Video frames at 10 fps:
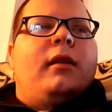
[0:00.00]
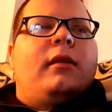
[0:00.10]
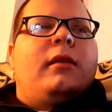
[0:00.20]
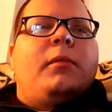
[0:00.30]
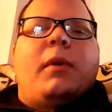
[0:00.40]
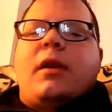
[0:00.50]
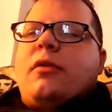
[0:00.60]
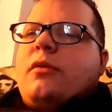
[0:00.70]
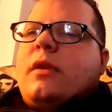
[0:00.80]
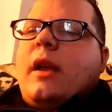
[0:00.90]
The
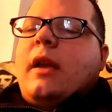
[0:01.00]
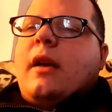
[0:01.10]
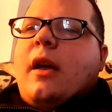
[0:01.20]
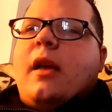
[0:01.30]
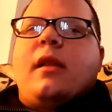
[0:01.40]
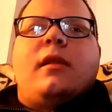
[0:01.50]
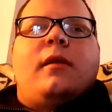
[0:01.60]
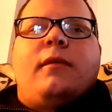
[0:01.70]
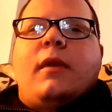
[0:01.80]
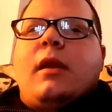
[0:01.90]
pictures get cut,
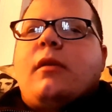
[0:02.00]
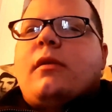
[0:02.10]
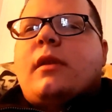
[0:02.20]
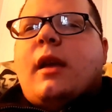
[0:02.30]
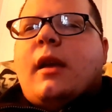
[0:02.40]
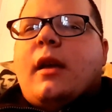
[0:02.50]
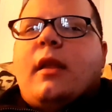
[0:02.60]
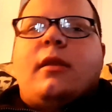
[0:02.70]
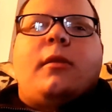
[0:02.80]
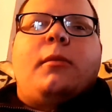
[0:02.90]
the videos get
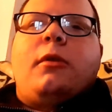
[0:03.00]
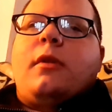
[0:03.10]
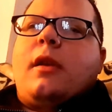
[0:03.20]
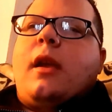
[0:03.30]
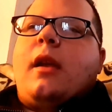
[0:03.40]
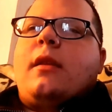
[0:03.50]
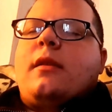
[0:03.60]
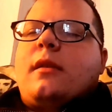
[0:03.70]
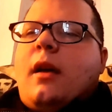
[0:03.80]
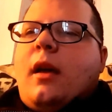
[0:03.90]
cut, the music
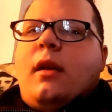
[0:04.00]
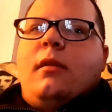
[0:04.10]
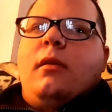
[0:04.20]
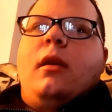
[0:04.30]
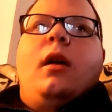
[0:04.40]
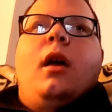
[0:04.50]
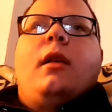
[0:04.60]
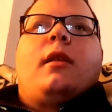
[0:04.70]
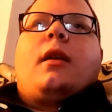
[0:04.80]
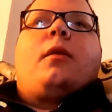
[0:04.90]
gets cut.
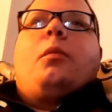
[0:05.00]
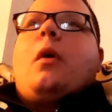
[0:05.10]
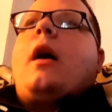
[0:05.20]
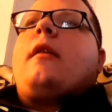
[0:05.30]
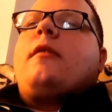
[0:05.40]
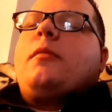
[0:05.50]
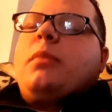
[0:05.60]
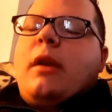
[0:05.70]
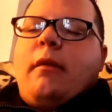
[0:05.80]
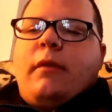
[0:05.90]
It's like, why even
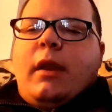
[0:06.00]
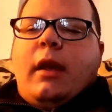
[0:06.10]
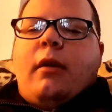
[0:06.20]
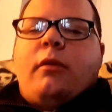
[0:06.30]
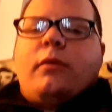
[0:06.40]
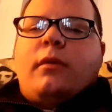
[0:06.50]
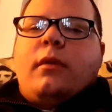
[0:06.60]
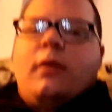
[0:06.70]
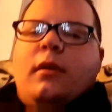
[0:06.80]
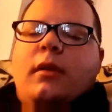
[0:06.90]
put out videos?